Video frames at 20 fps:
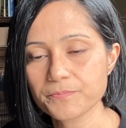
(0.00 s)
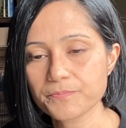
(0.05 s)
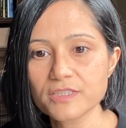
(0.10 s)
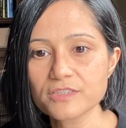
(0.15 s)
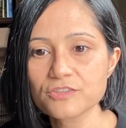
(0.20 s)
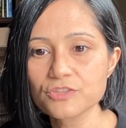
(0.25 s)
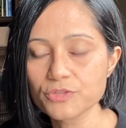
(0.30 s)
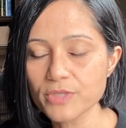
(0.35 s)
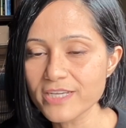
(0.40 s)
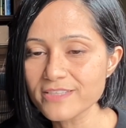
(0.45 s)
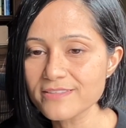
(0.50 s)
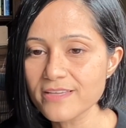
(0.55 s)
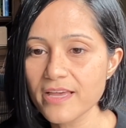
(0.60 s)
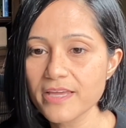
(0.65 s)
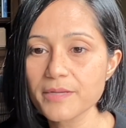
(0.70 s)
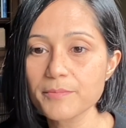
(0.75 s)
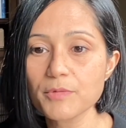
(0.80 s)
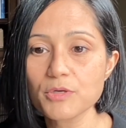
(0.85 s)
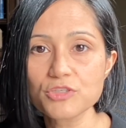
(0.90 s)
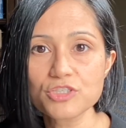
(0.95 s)
Stress
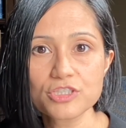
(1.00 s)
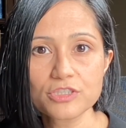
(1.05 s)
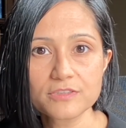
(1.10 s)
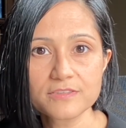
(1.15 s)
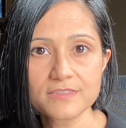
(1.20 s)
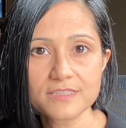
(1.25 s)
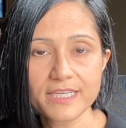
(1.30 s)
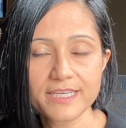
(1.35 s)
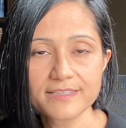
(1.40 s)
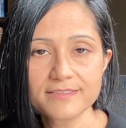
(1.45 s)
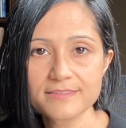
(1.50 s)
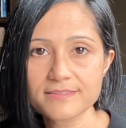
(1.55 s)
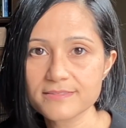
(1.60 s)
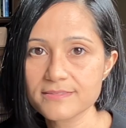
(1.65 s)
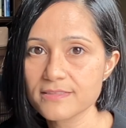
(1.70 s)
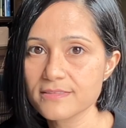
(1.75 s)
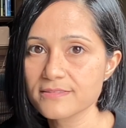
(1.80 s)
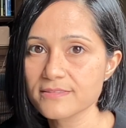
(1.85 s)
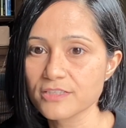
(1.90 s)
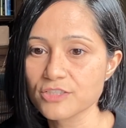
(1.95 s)
and emotional
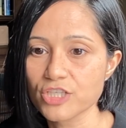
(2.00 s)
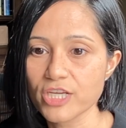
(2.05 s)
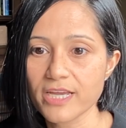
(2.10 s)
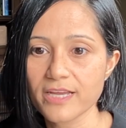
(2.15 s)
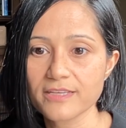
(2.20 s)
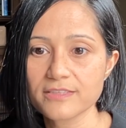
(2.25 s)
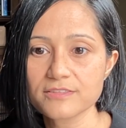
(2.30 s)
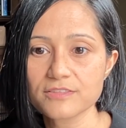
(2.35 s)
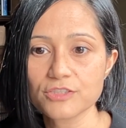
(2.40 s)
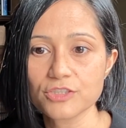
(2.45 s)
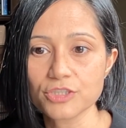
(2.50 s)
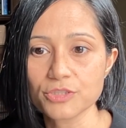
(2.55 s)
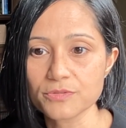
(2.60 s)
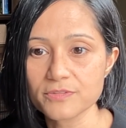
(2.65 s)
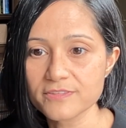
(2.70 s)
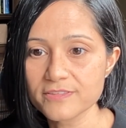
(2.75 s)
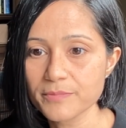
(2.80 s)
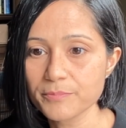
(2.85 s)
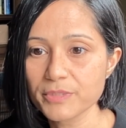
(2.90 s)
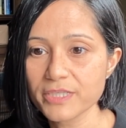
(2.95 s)
states, such as new
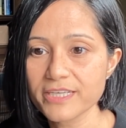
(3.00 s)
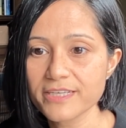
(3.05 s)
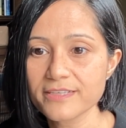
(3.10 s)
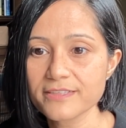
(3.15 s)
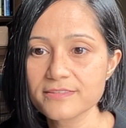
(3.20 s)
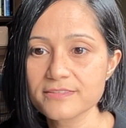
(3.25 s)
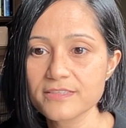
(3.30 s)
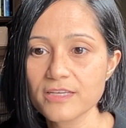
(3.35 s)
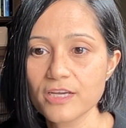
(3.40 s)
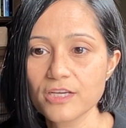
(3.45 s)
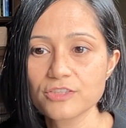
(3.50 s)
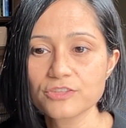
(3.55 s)
siblings,